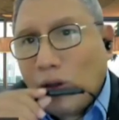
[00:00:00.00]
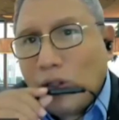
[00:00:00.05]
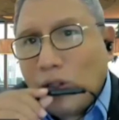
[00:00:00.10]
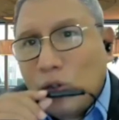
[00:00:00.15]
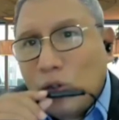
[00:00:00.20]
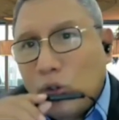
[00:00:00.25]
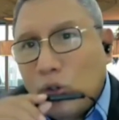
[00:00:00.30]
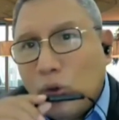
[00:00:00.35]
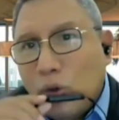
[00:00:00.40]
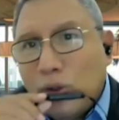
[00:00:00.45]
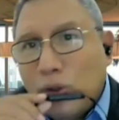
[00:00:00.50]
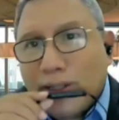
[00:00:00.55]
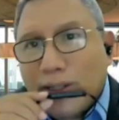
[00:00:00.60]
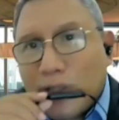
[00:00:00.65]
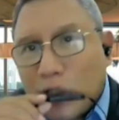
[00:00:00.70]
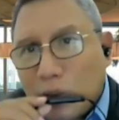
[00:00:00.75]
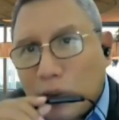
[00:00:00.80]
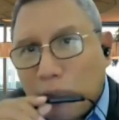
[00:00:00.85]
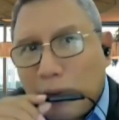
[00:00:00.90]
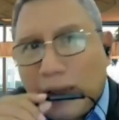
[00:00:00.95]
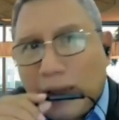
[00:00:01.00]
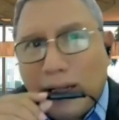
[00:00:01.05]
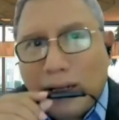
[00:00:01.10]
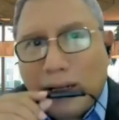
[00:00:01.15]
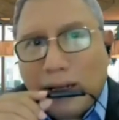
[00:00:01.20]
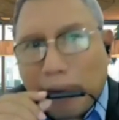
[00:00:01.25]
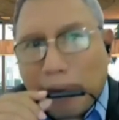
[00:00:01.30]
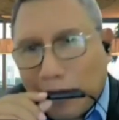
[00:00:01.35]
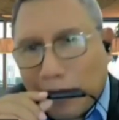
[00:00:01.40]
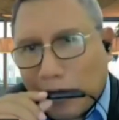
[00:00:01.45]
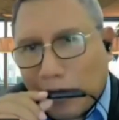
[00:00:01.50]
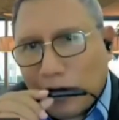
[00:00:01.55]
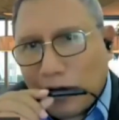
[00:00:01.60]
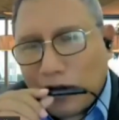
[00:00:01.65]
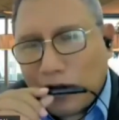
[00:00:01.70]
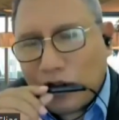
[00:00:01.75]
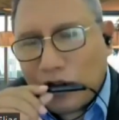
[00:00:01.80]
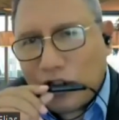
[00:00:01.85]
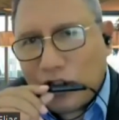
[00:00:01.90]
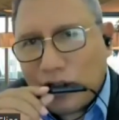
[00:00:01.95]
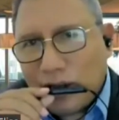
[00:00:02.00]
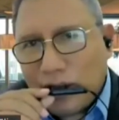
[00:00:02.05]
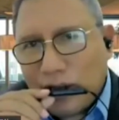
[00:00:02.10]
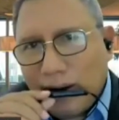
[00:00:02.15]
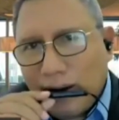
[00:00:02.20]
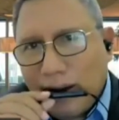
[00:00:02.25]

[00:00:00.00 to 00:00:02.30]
you do the spin approach,